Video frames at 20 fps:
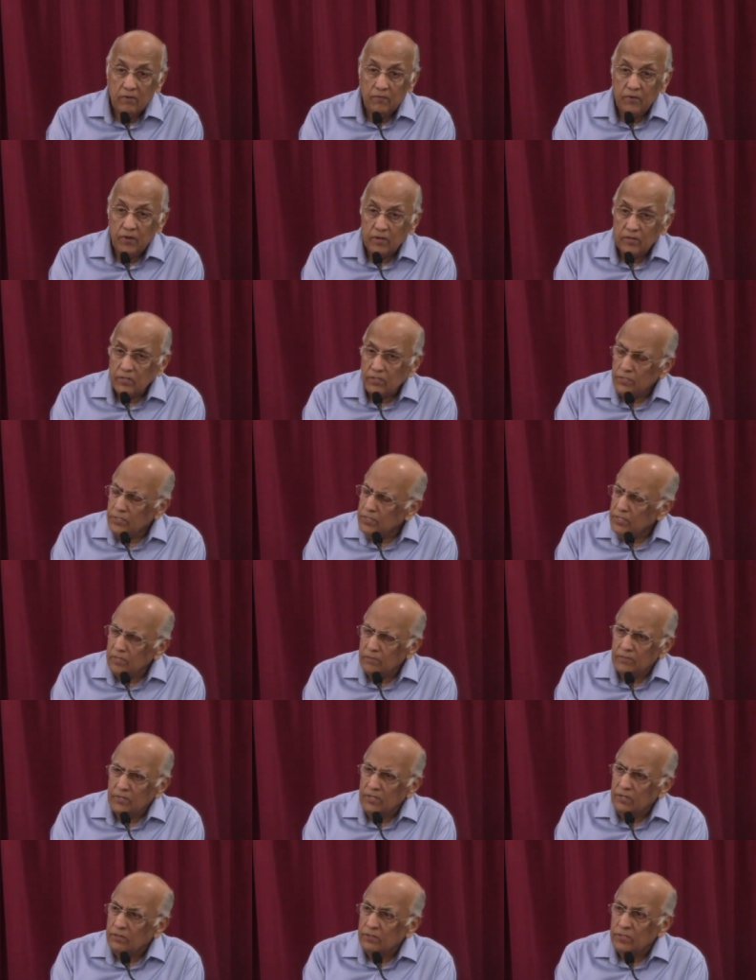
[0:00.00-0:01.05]
if you're
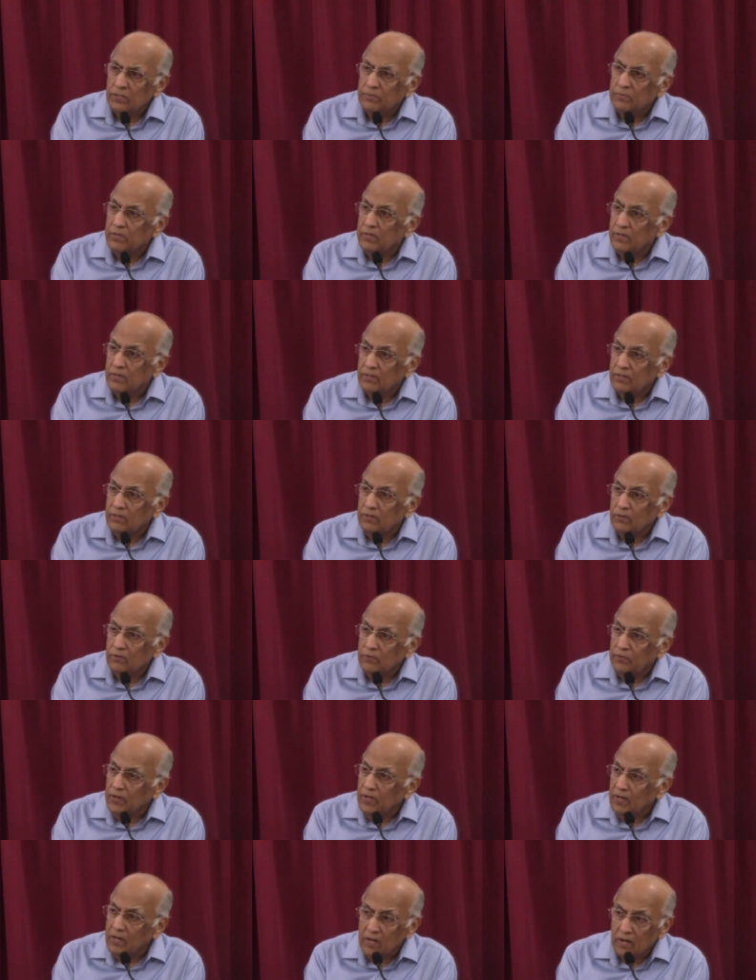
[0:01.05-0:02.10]
disturbed in your spirit, you'll
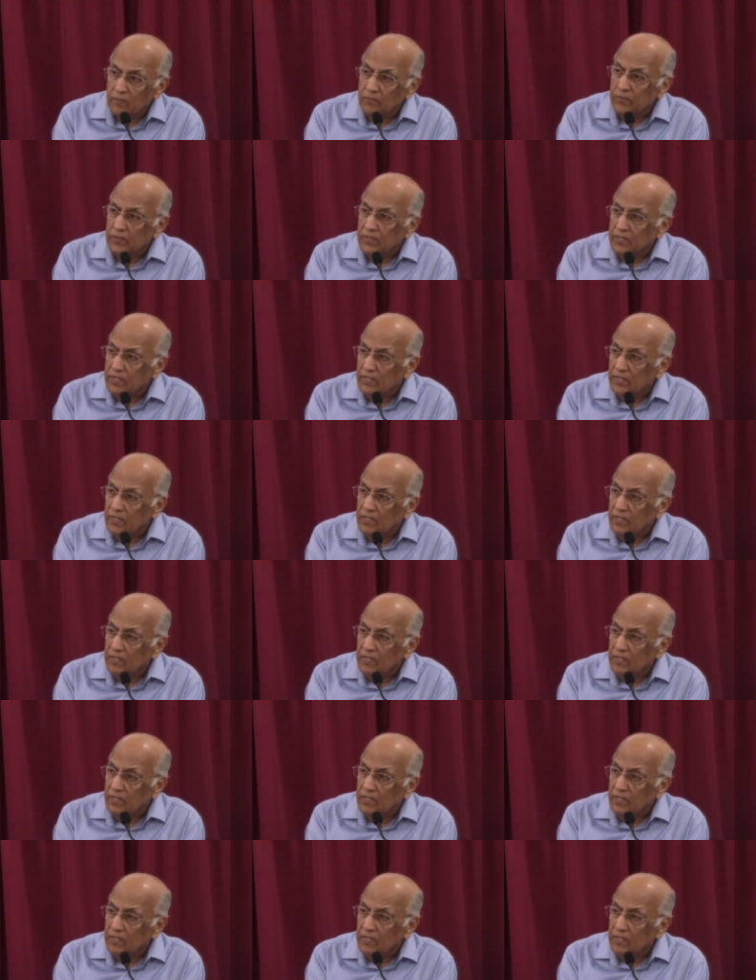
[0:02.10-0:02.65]
feel comforted